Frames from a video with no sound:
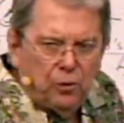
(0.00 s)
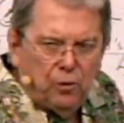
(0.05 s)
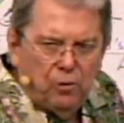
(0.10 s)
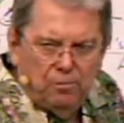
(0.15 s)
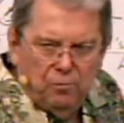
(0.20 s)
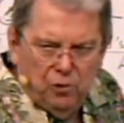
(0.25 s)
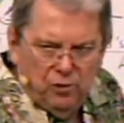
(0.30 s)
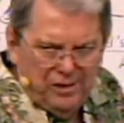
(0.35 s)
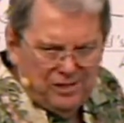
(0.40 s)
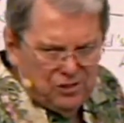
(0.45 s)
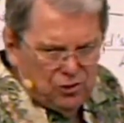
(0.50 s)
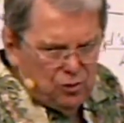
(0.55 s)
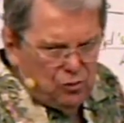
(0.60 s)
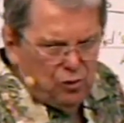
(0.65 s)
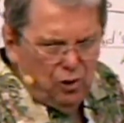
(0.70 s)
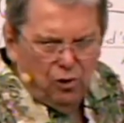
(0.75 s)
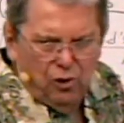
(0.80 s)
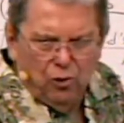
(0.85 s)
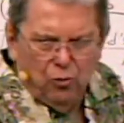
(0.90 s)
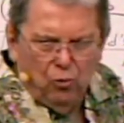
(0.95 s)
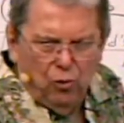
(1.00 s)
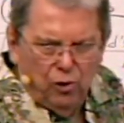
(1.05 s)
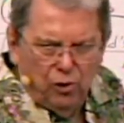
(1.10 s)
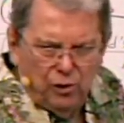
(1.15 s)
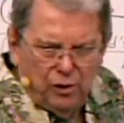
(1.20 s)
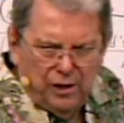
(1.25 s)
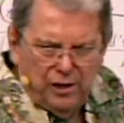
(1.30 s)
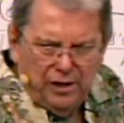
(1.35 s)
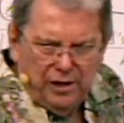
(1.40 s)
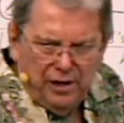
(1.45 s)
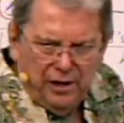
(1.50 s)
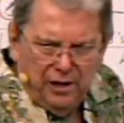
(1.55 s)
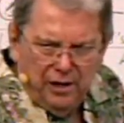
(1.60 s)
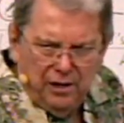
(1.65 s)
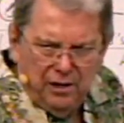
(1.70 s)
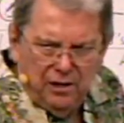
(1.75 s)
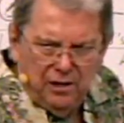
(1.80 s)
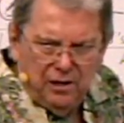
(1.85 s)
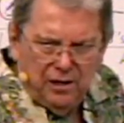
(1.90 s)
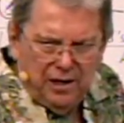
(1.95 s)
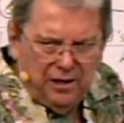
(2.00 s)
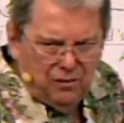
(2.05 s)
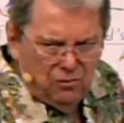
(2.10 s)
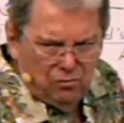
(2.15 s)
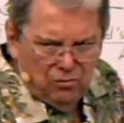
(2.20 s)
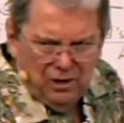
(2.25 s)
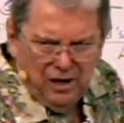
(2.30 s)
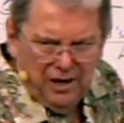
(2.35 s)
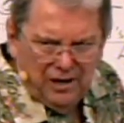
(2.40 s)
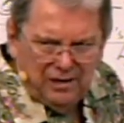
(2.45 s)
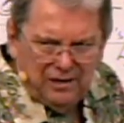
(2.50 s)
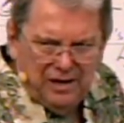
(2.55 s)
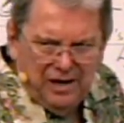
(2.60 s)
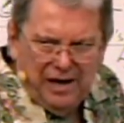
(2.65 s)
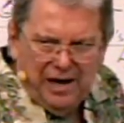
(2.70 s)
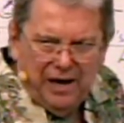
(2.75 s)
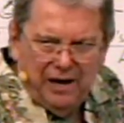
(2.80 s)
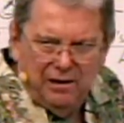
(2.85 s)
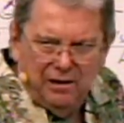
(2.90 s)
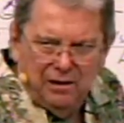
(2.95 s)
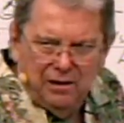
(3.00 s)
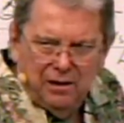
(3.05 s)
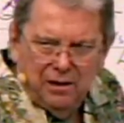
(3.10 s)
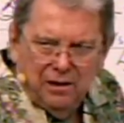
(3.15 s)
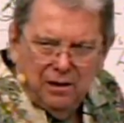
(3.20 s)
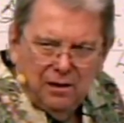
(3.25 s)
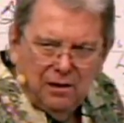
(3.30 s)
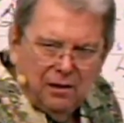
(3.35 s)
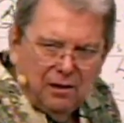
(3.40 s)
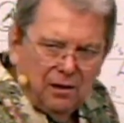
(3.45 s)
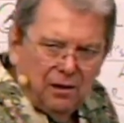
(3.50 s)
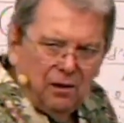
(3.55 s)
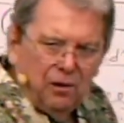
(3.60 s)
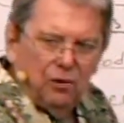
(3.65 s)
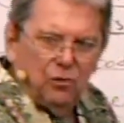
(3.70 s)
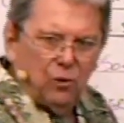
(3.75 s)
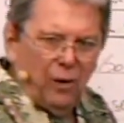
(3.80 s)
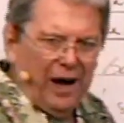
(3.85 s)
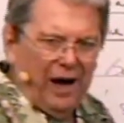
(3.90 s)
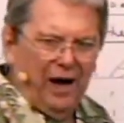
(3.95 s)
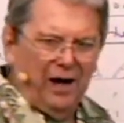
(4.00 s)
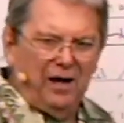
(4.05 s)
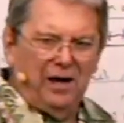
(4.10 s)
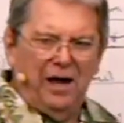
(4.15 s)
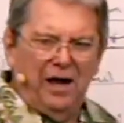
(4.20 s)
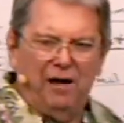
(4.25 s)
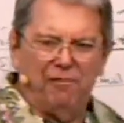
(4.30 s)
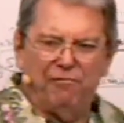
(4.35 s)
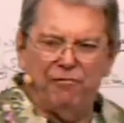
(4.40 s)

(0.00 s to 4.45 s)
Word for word: Well, that's too hard a word, isn't it? I don't like that. You know, how do you have